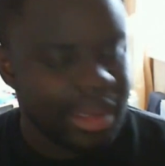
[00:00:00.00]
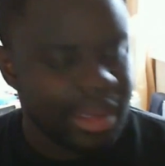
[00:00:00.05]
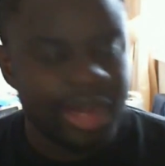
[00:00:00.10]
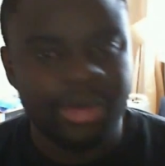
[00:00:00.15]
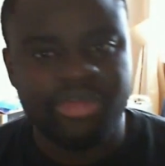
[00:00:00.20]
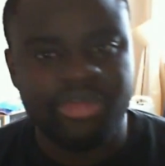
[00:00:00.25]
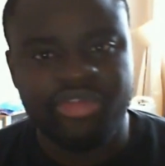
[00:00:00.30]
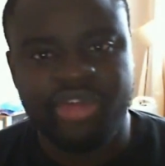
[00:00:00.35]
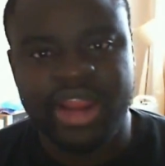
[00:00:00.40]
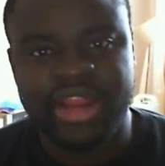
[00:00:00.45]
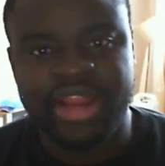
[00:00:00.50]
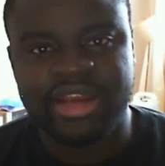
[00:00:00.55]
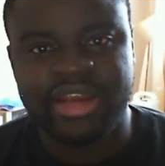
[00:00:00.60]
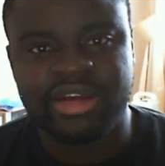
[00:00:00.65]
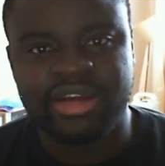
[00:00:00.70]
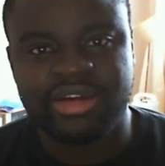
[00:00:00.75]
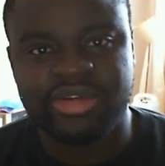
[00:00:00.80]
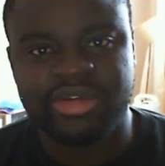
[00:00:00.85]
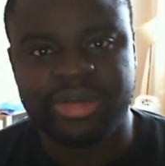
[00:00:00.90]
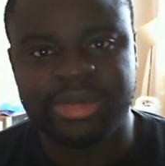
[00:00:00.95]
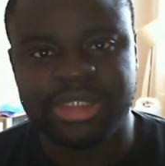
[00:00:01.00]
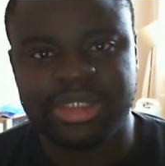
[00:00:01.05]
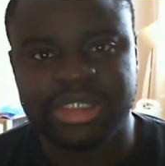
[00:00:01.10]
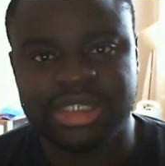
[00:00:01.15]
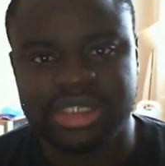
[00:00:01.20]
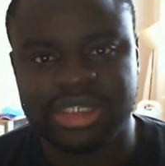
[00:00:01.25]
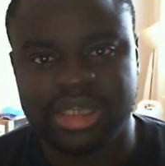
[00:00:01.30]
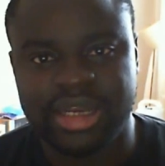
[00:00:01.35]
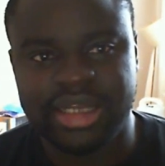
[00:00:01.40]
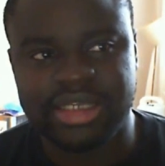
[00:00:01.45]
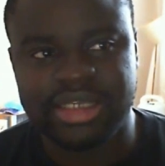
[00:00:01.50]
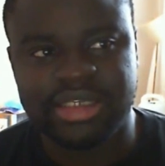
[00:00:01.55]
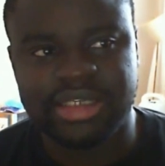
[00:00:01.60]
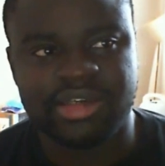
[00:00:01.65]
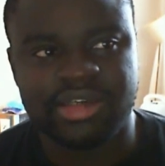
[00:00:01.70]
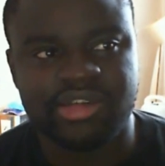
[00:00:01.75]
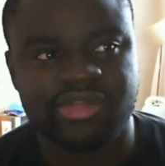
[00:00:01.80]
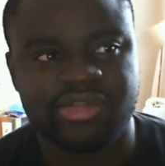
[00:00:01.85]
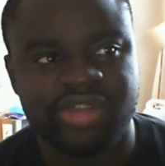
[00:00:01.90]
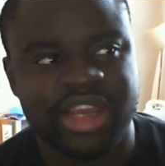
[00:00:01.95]
Our friend at Krypton Site,
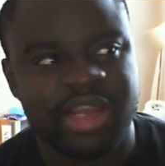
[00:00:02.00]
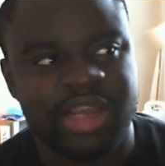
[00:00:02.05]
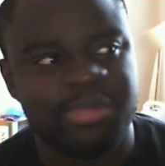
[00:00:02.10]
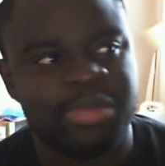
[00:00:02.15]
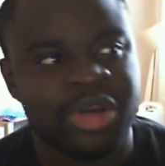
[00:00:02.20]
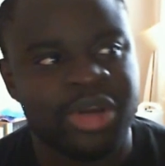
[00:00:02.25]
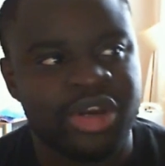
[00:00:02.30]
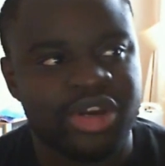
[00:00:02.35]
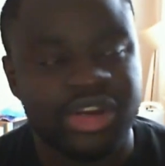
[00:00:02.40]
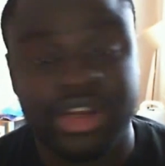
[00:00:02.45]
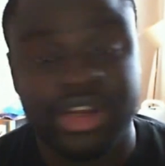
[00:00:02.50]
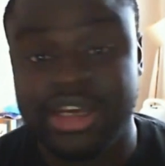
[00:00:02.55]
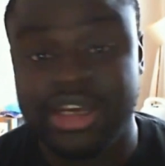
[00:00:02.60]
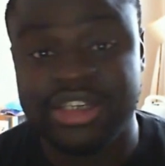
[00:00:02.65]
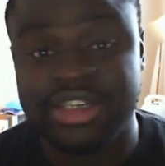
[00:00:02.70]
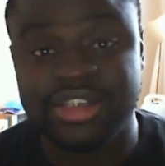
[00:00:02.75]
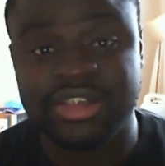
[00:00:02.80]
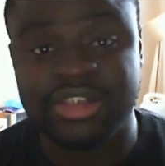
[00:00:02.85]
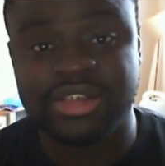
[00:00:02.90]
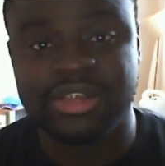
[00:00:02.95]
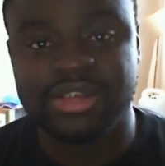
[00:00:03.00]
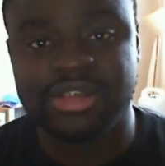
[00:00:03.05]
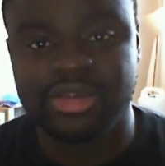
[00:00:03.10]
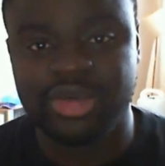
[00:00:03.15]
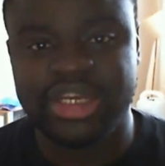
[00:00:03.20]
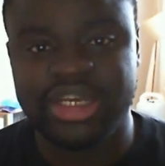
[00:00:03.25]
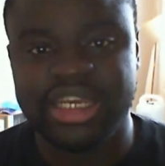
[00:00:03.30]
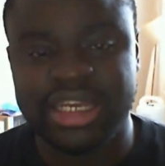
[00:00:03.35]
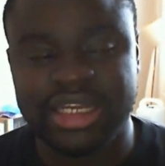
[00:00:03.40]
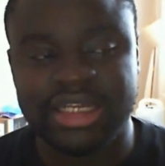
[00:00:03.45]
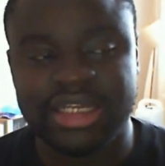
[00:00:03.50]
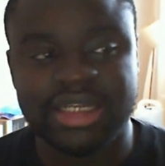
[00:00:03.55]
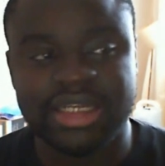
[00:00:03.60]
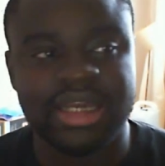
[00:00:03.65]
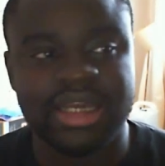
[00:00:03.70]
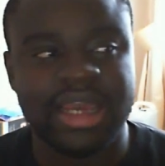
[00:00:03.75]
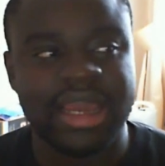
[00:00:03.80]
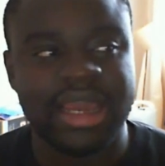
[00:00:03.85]
Craig Byrne, has tweeted